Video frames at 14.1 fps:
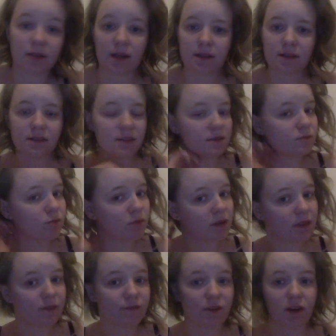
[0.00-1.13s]
and this is probably
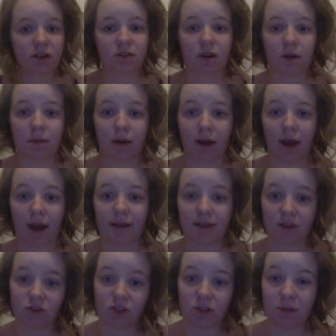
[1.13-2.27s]
the first time my hair's
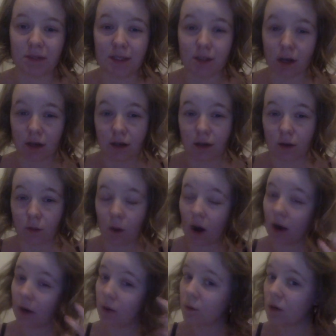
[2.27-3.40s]
actually been done in a
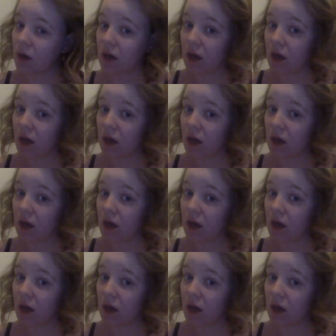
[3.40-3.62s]
while.